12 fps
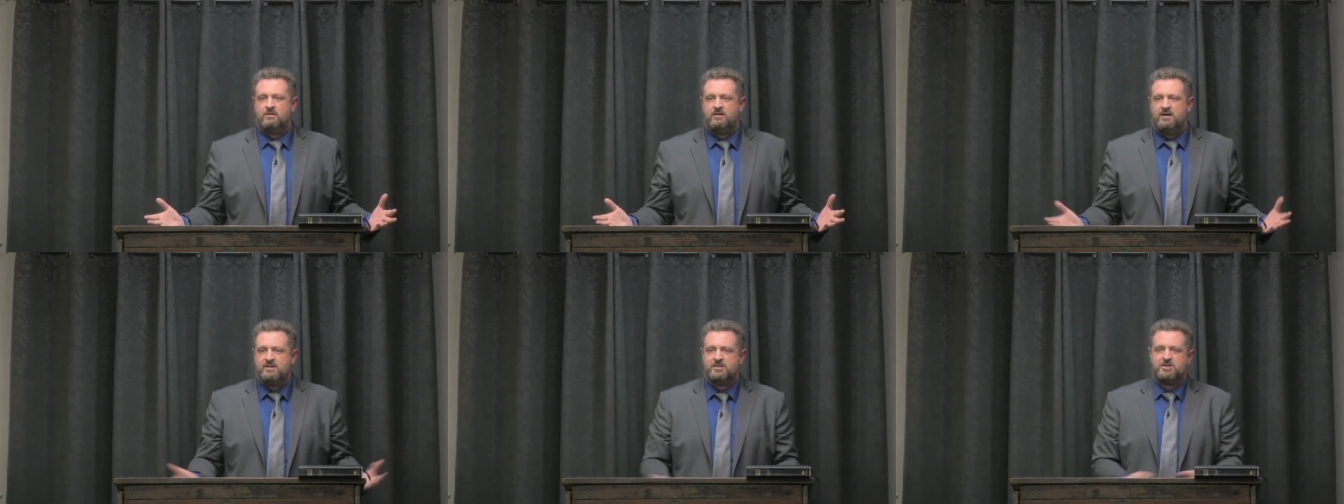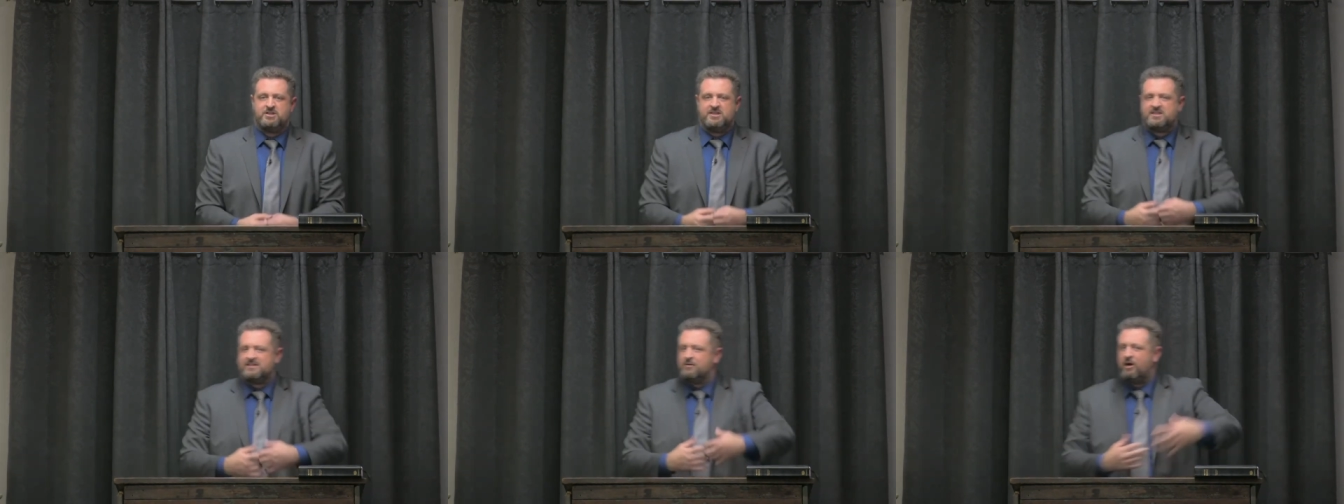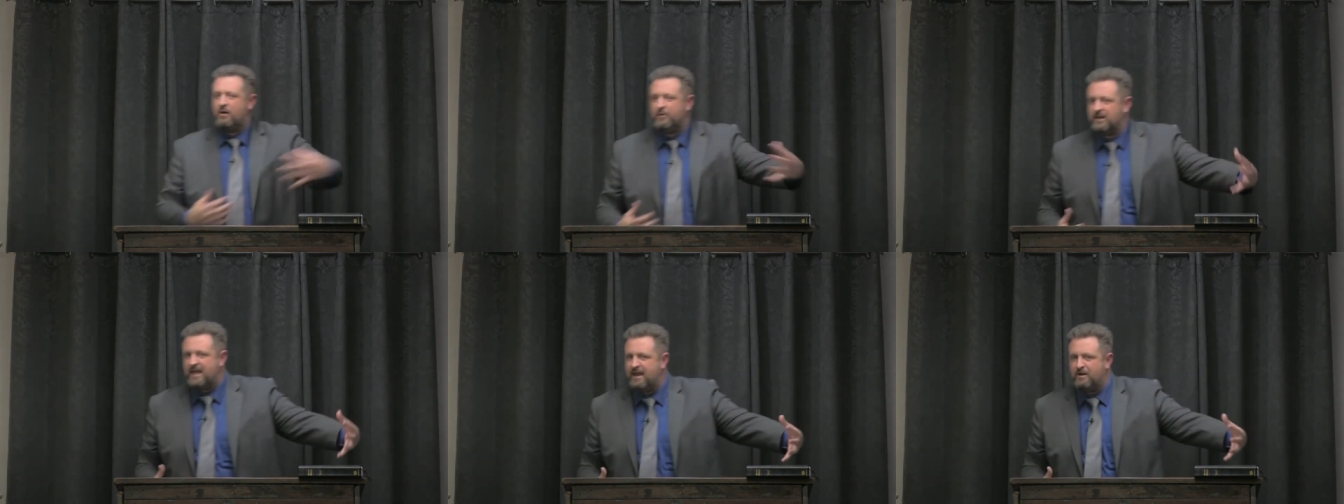He isn't just, this isn't
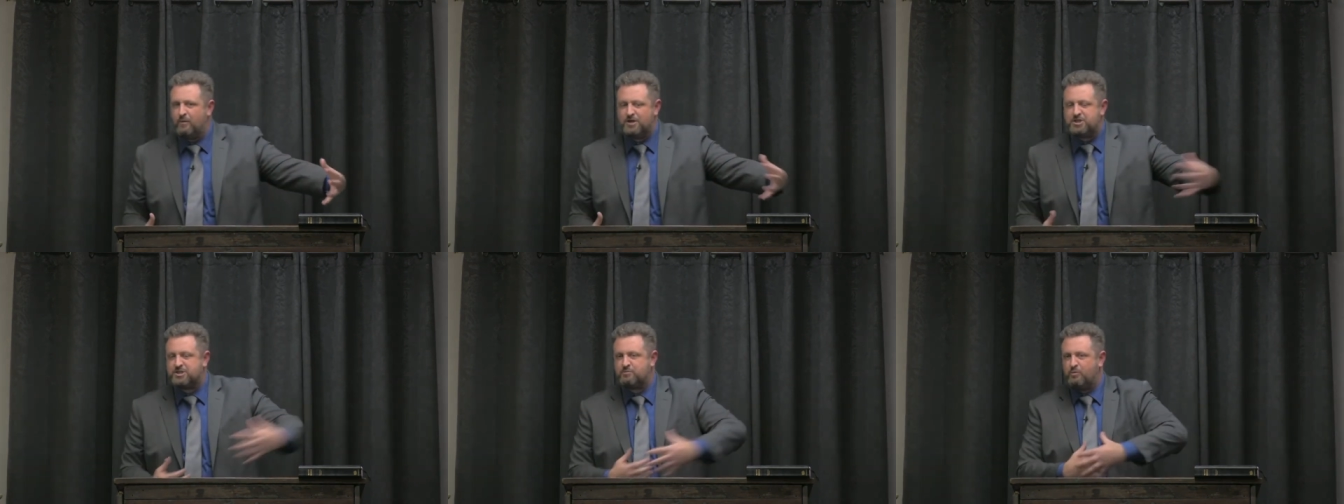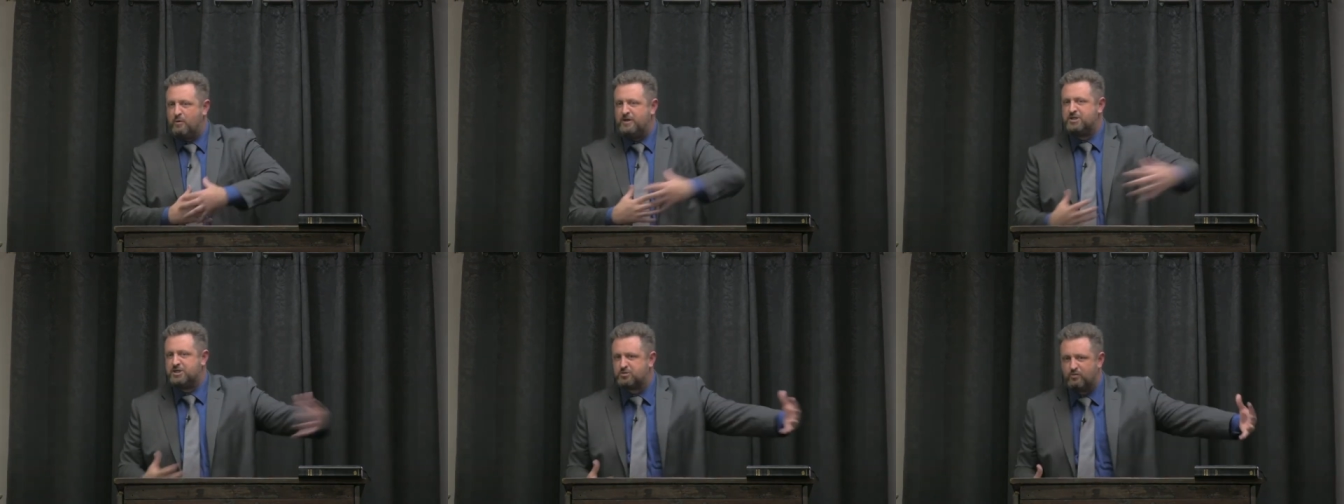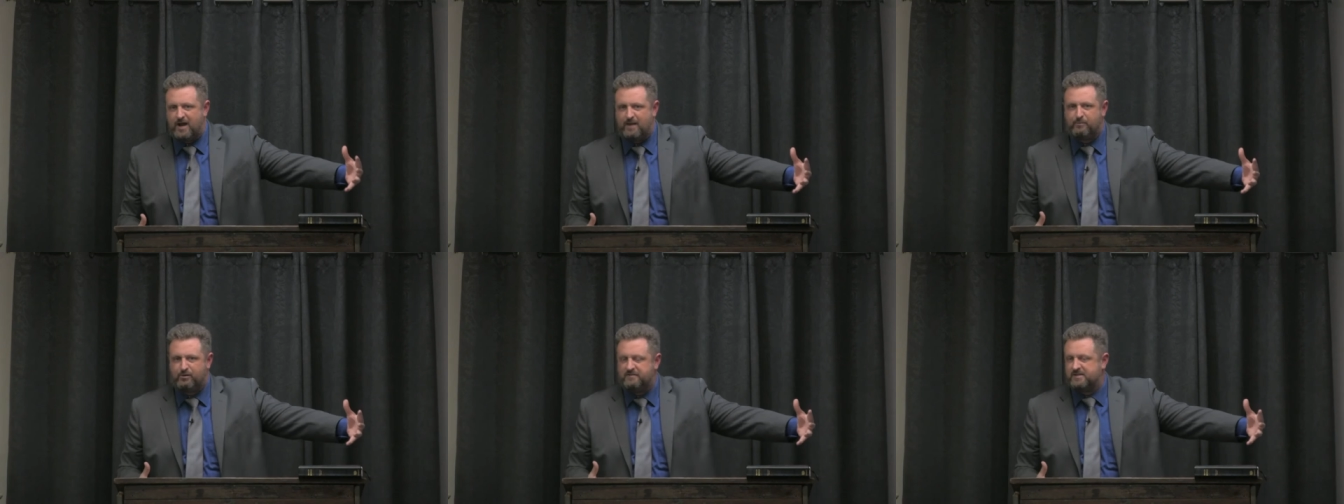unrelated what just what we just
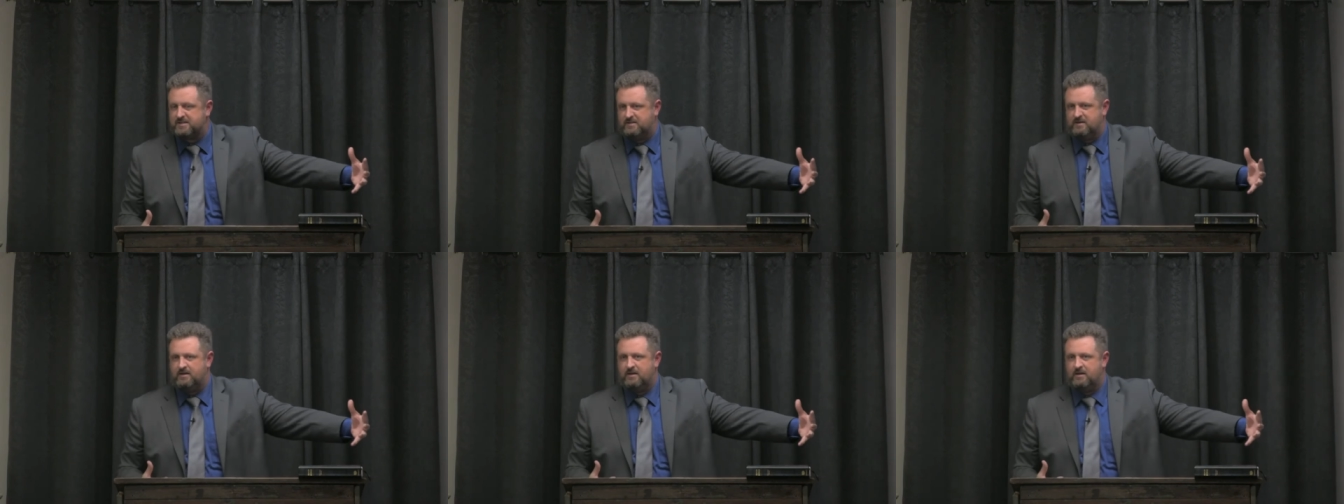read previously.